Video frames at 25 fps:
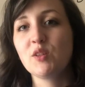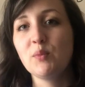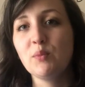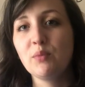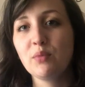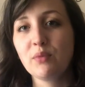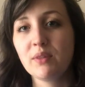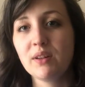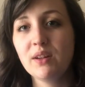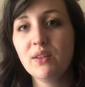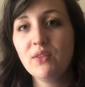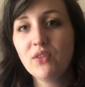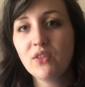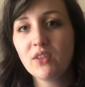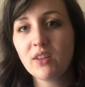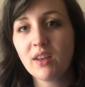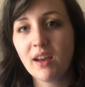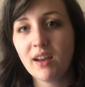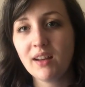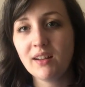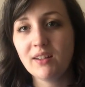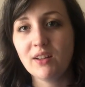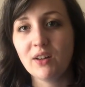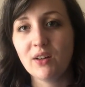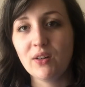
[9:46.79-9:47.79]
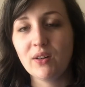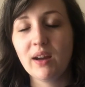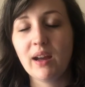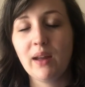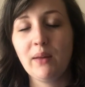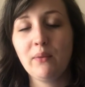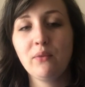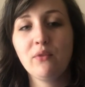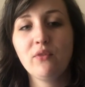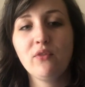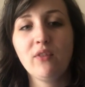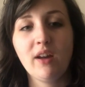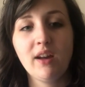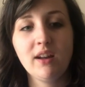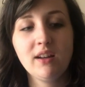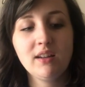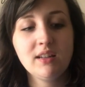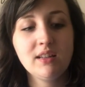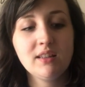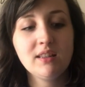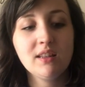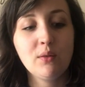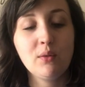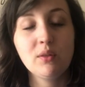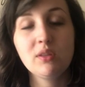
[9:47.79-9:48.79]
brief side note, I'm
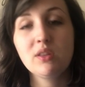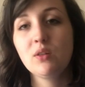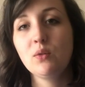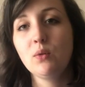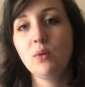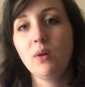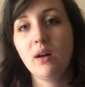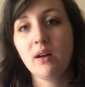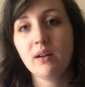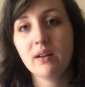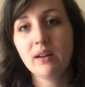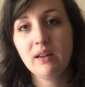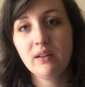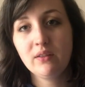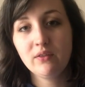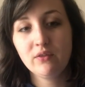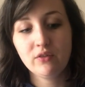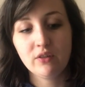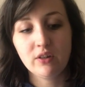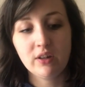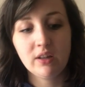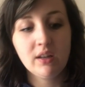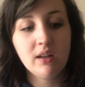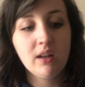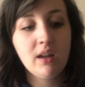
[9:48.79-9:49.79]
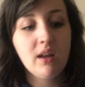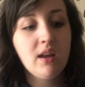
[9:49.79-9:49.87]
finding that with the walking foot,